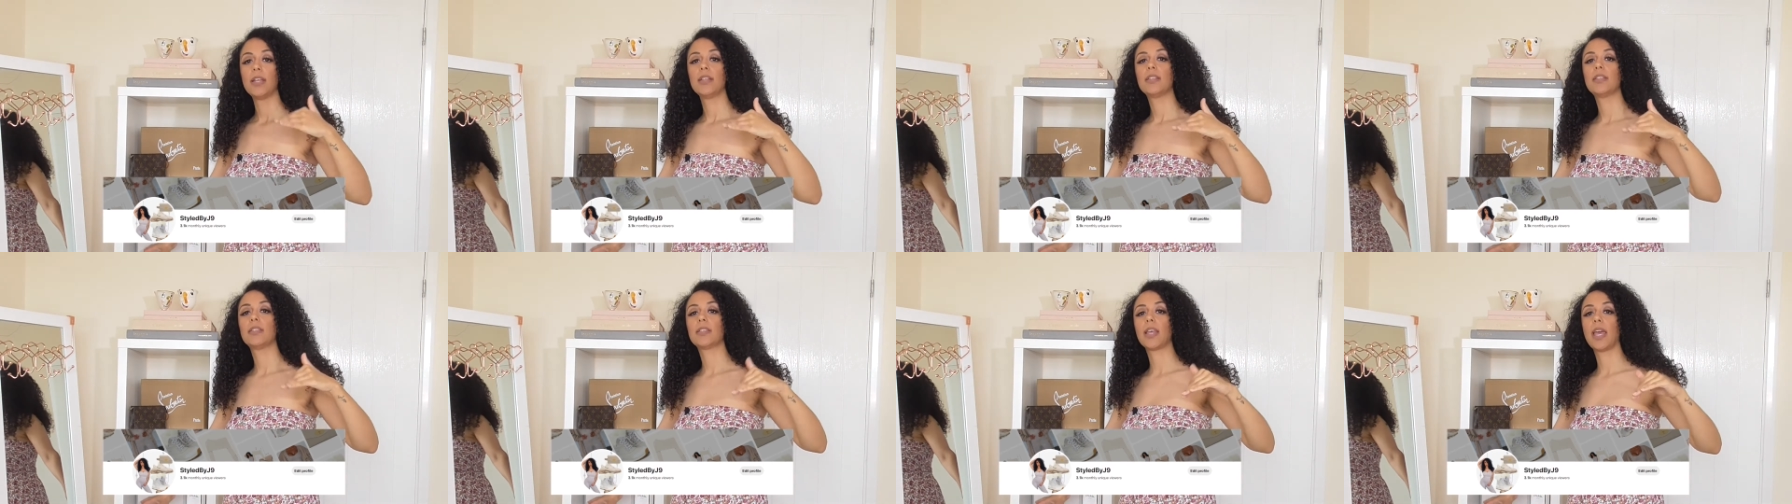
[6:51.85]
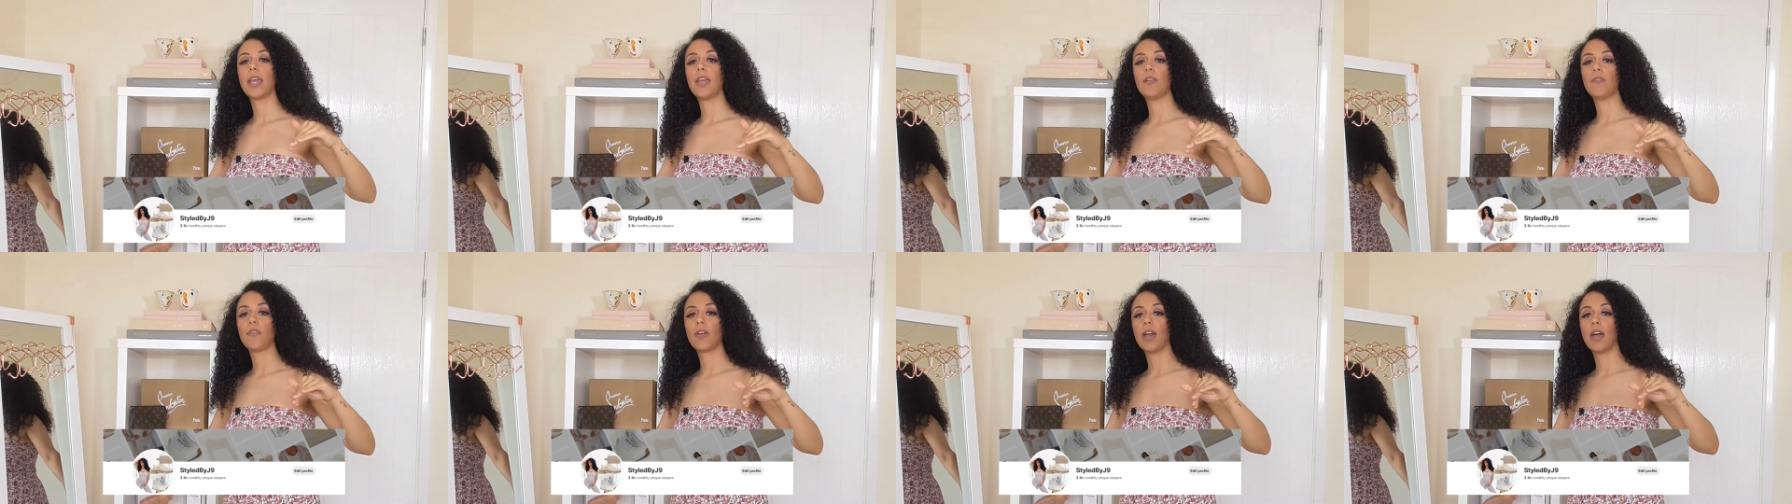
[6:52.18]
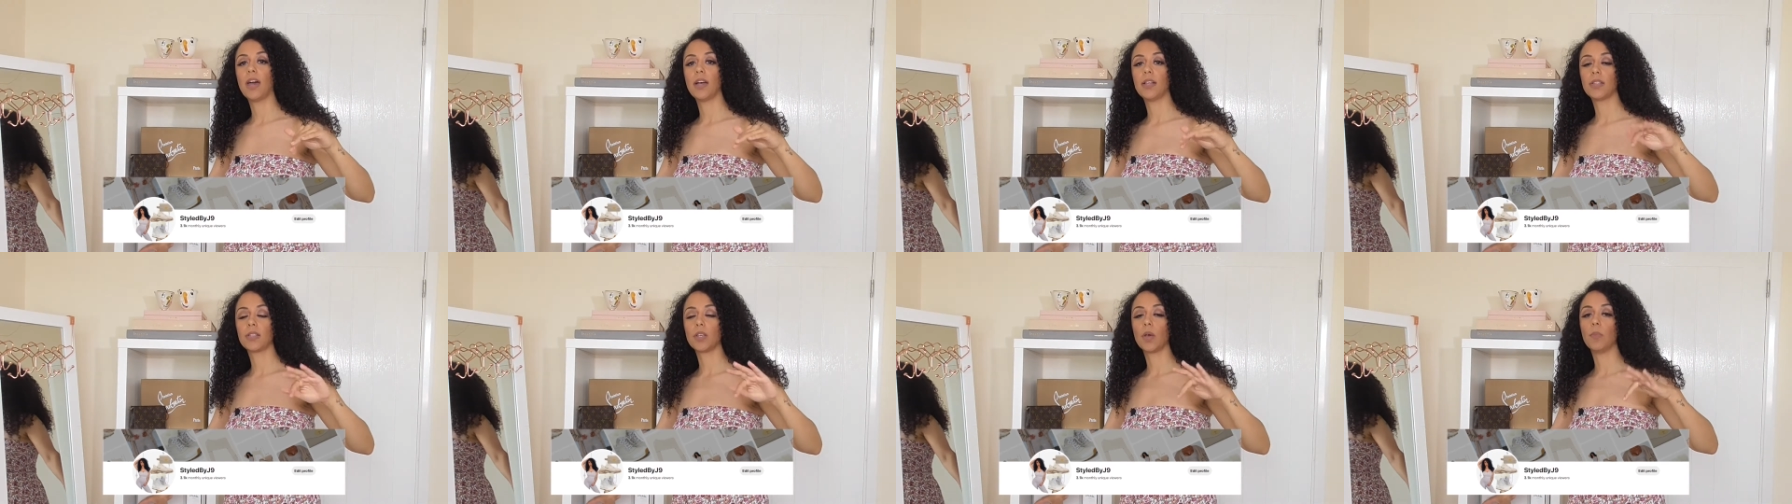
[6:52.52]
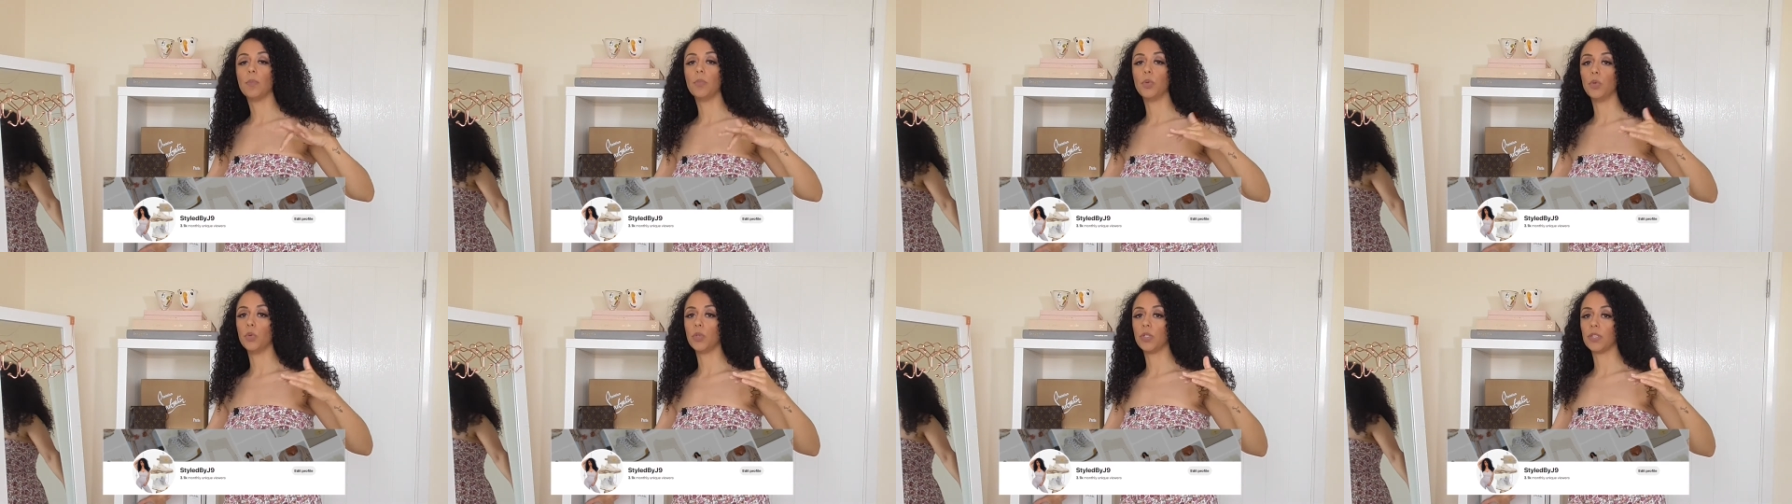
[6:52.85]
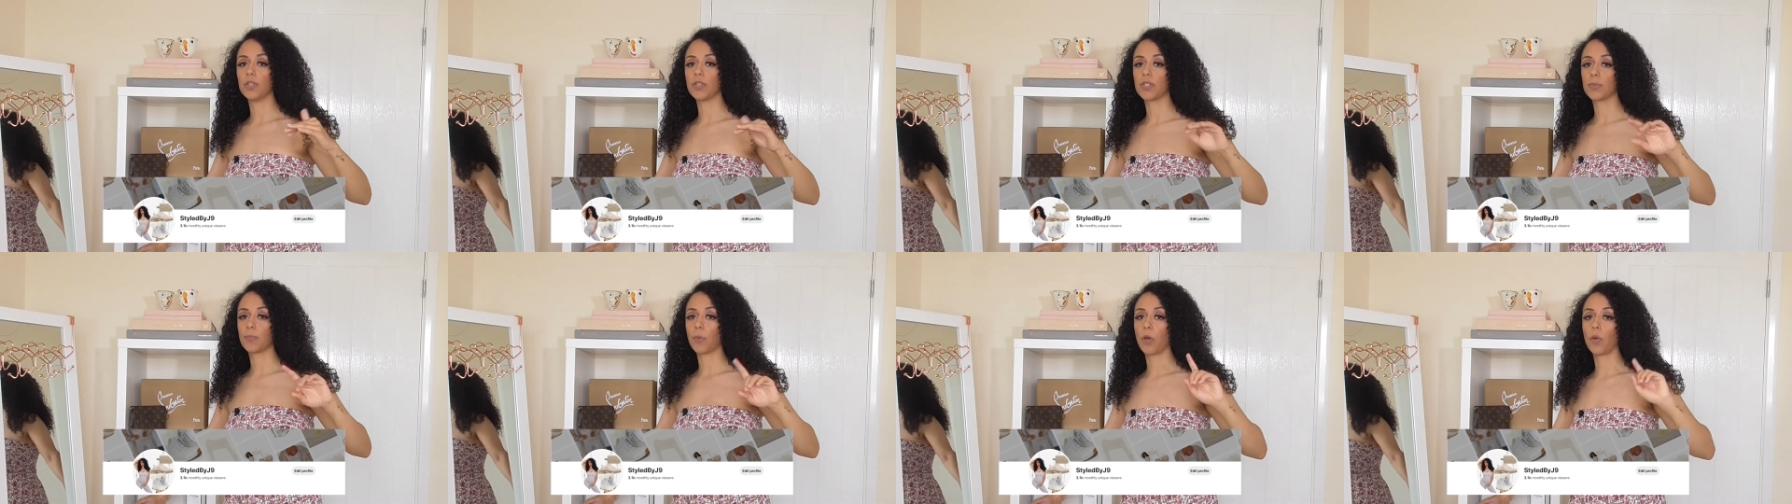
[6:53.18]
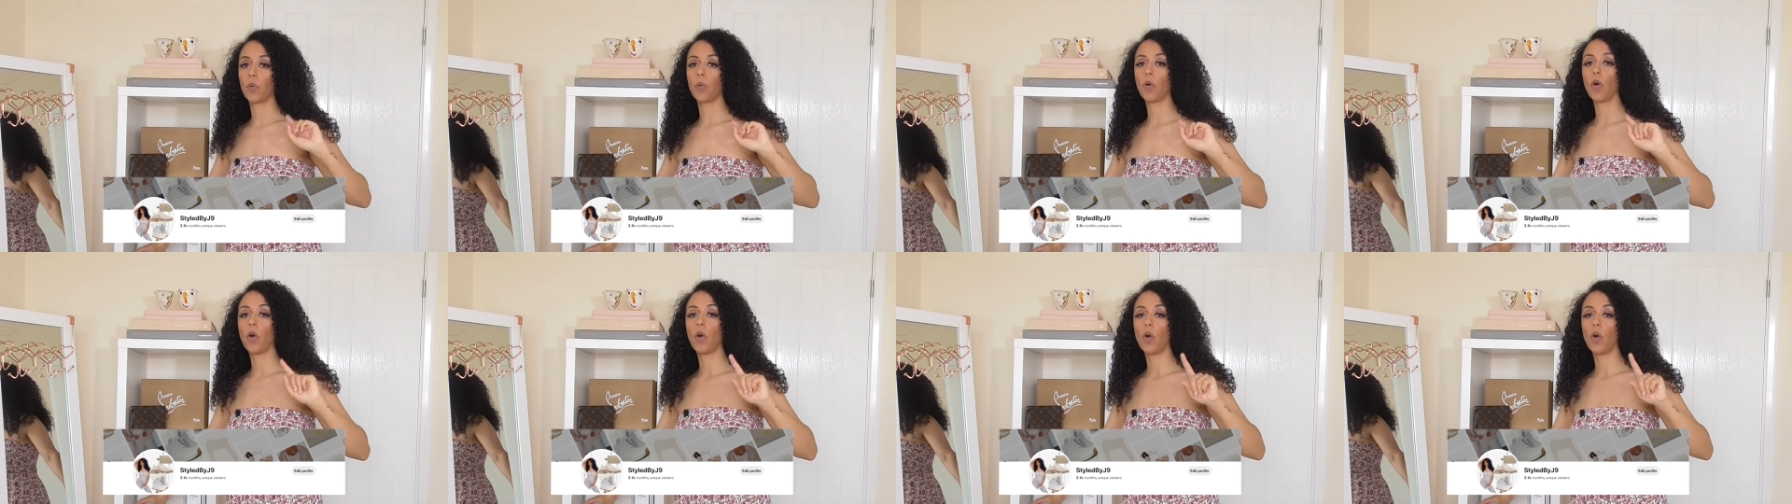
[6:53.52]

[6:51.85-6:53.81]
save it as a mood inspo,